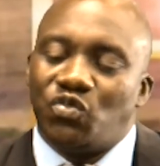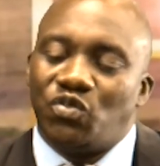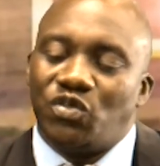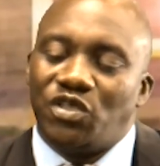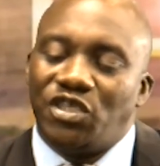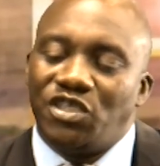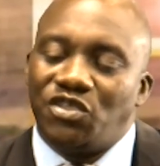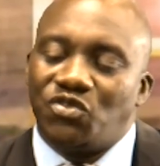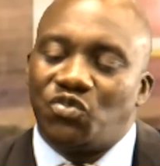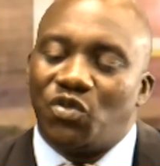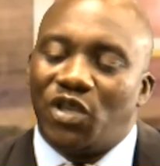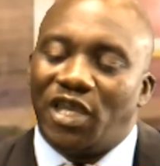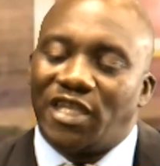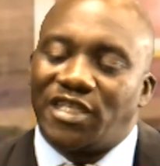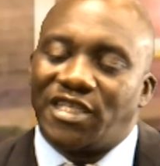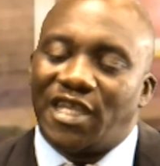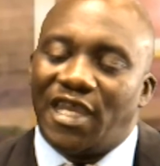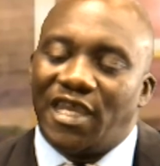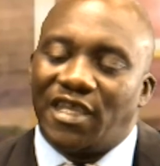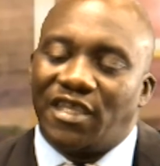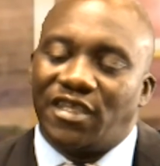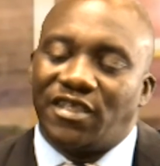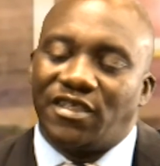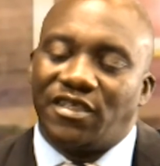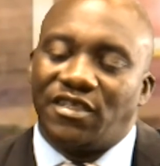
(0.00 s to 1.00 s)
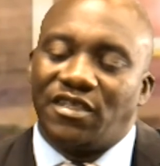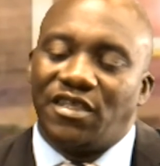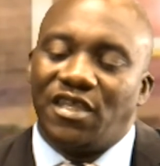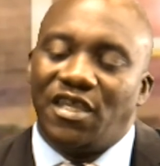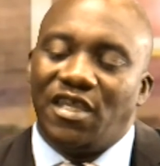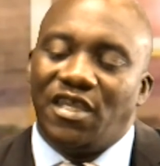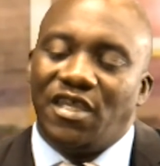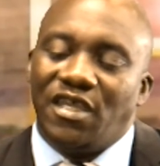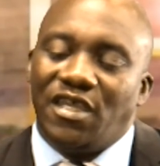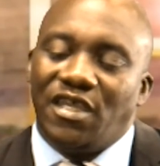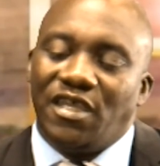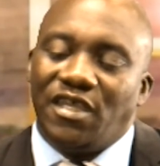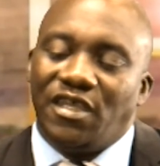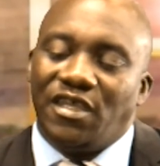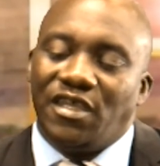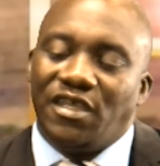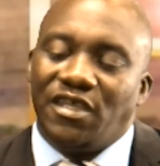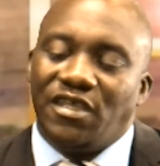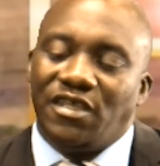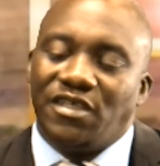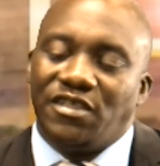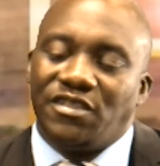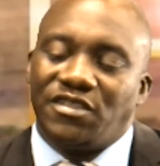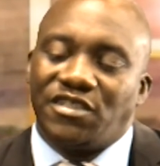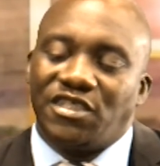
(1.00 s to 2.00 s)
into attack
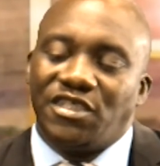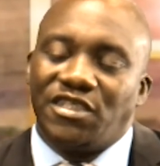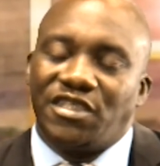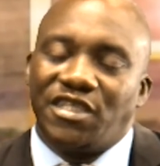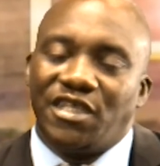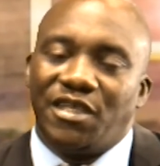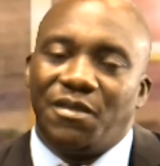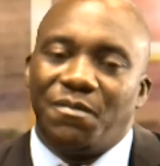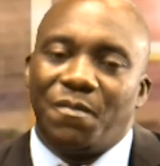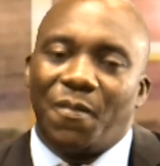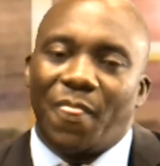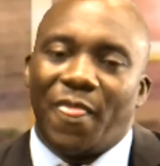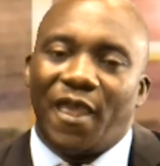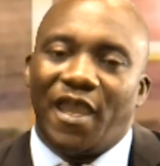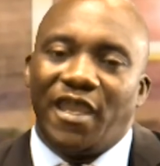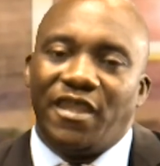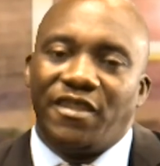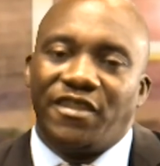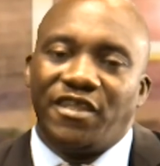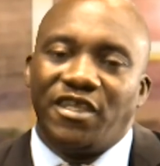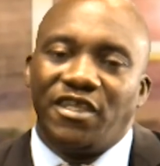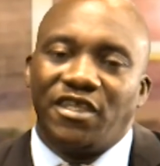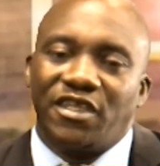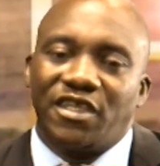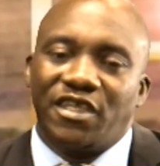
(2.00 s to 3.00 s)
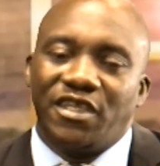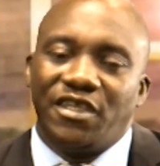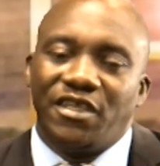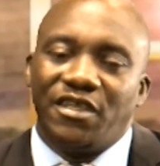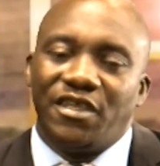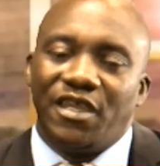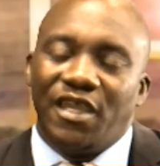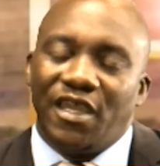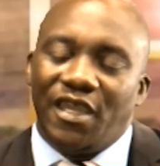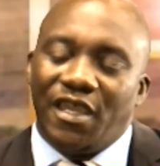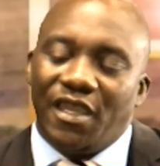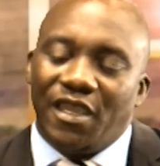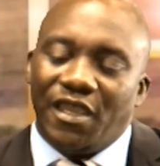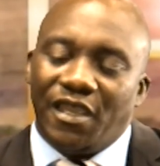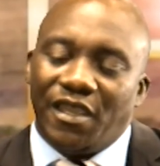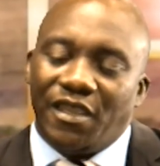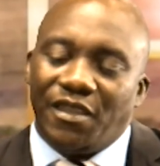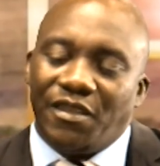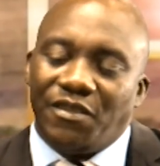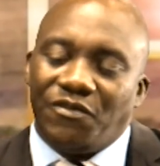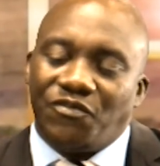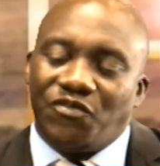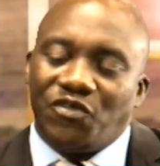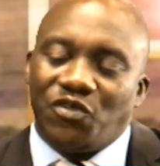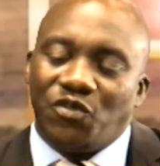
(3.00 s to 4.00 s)
Zite. I think
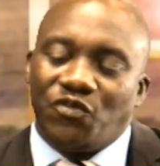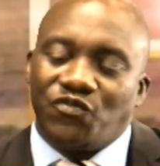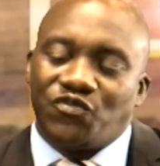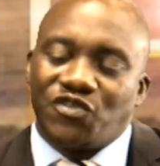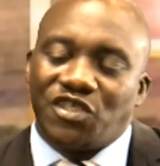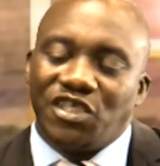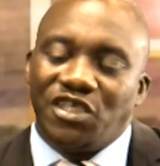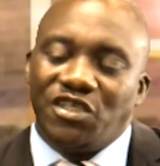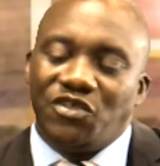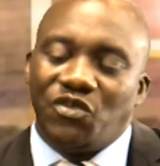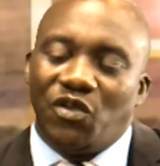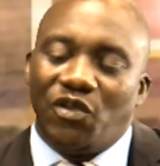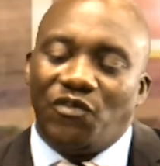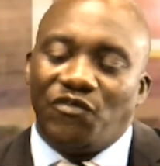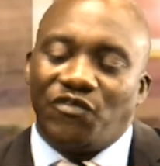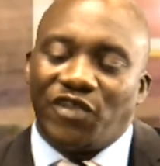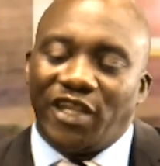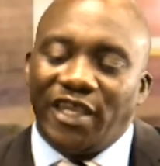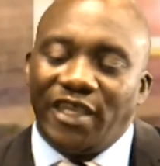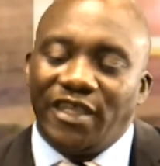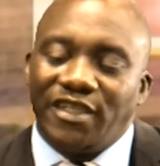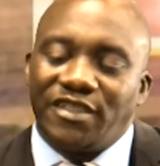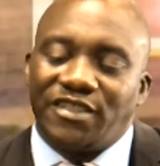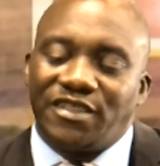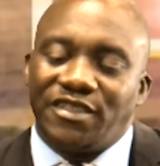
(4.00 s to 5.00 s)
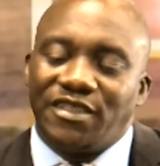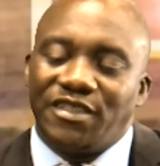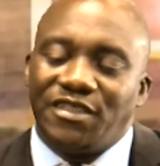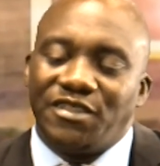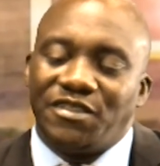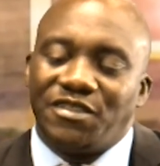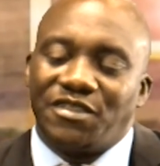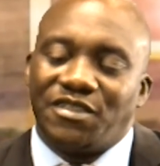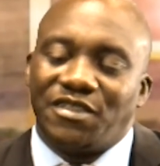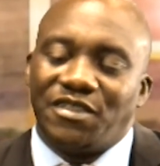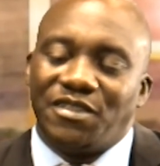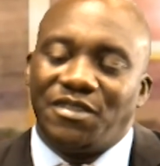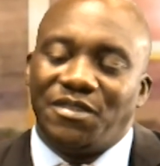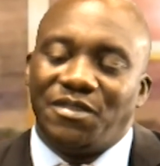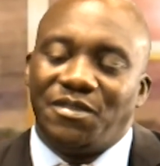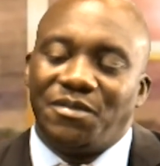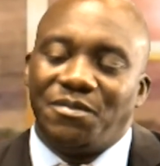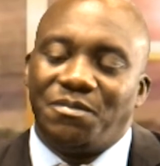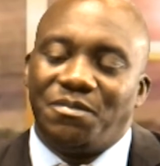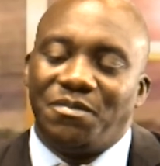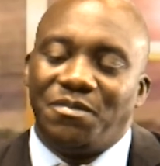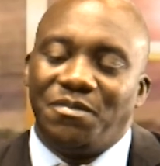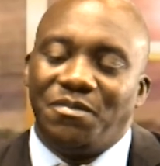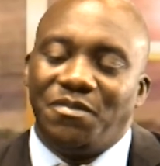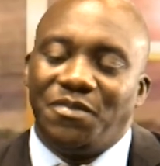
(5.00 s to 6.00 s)
if you've seen of late, he's
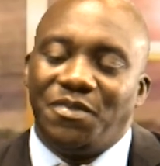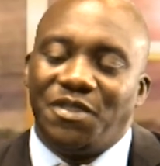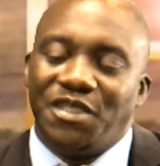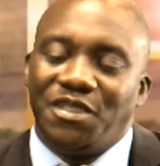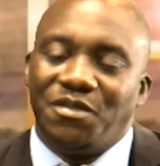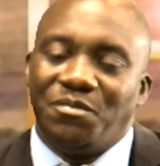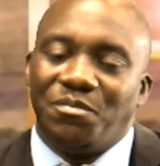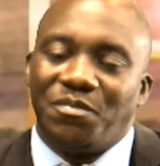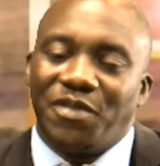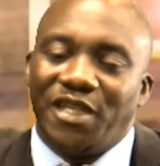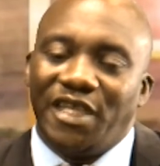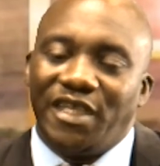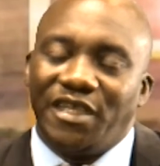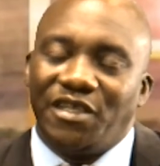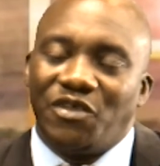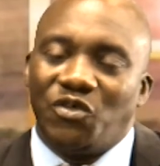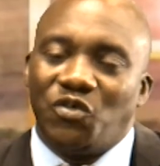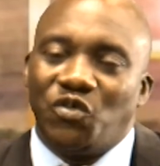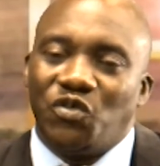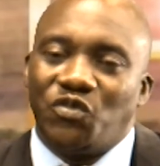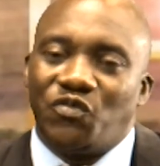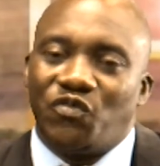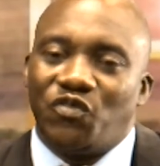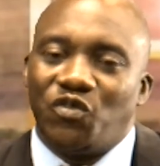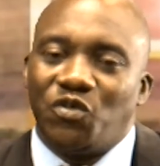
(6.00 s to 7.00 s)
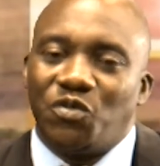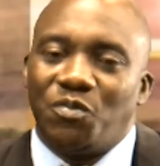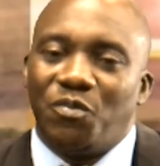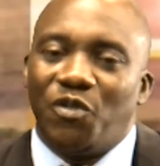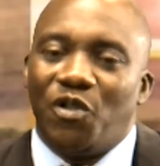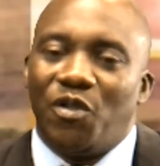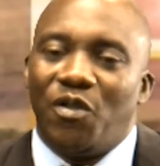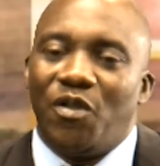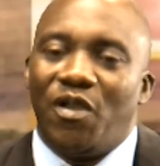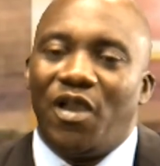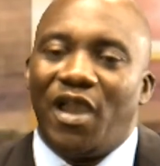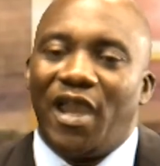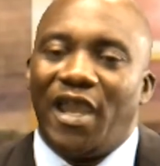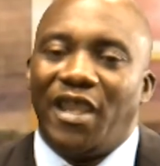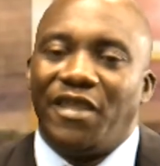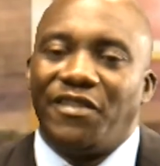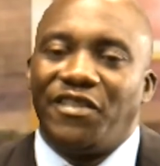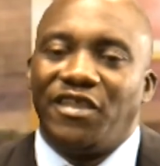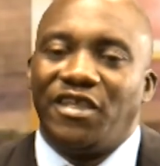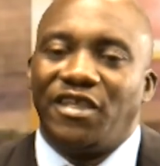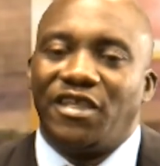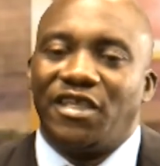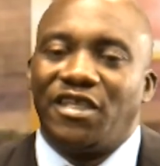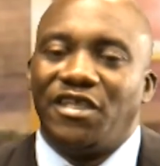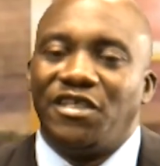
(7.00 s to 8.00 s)
been playing good football. I
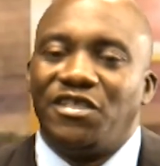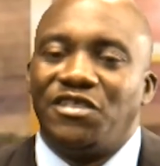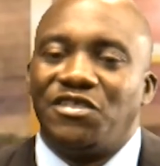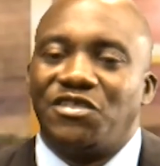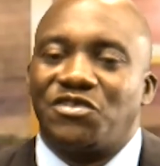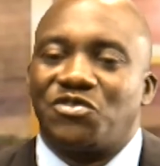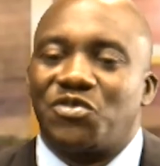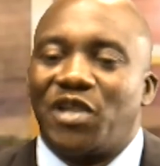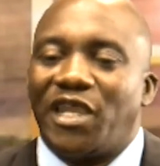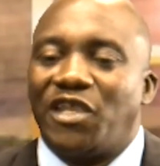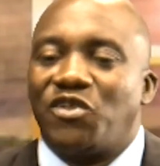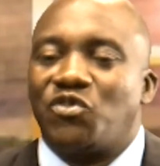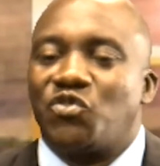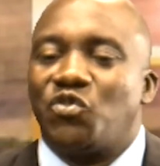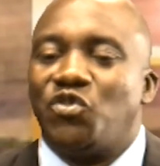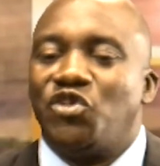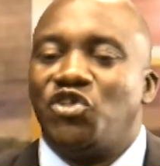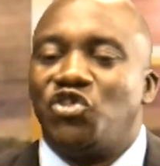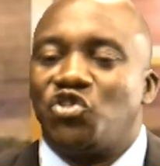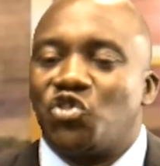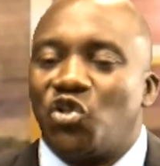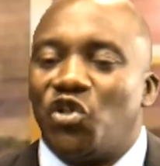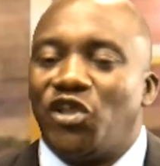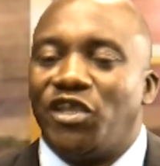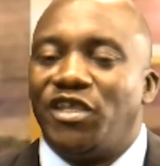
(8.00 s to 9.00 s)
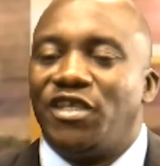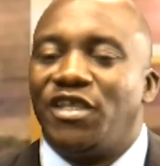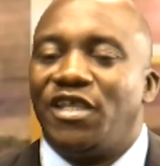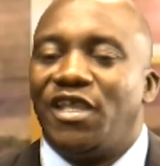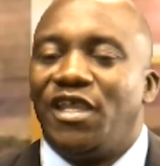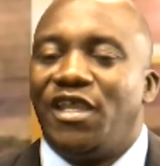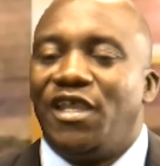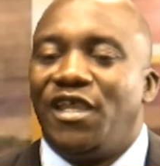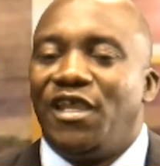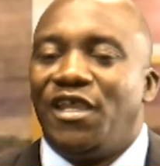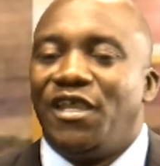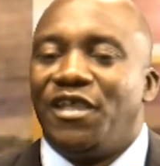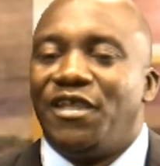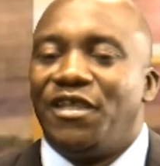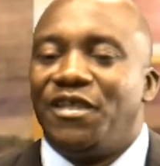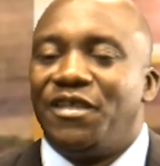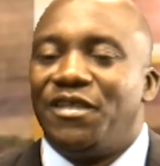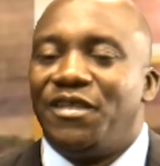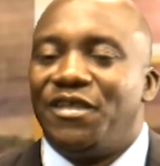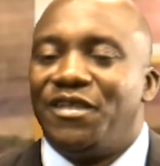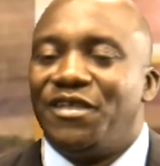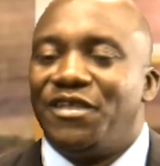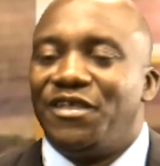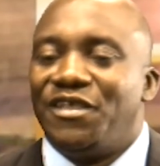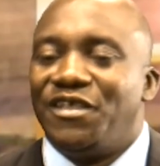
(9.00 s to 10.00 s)
think he's trying to enjoy
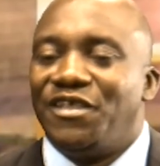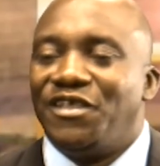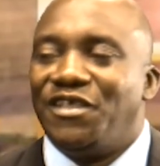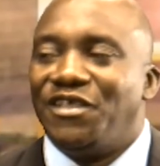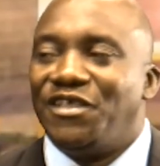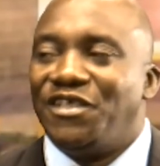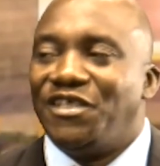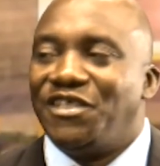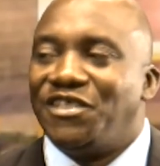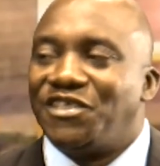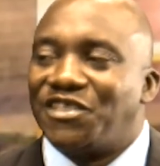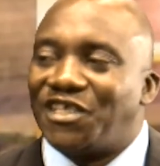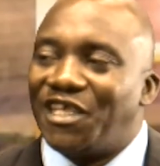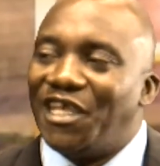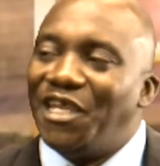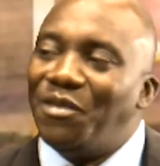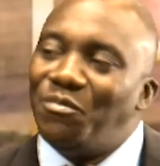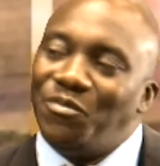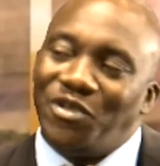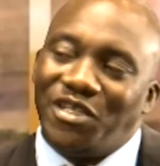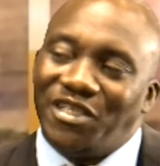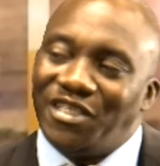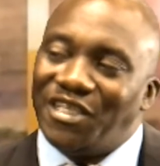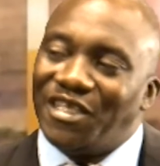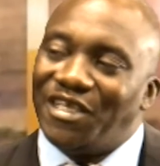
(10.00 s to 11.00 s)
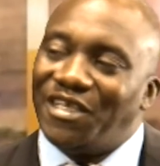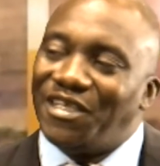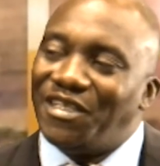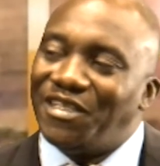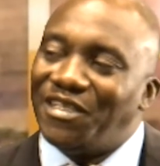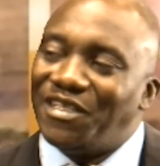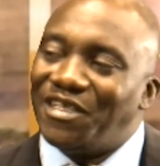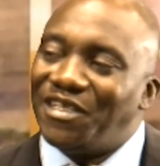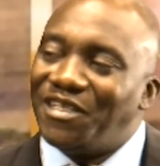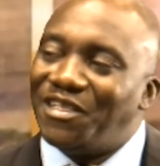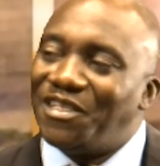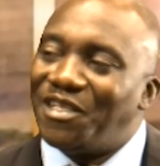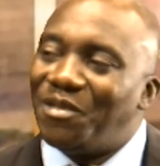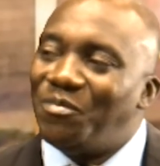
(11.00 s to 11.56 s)
his game in the.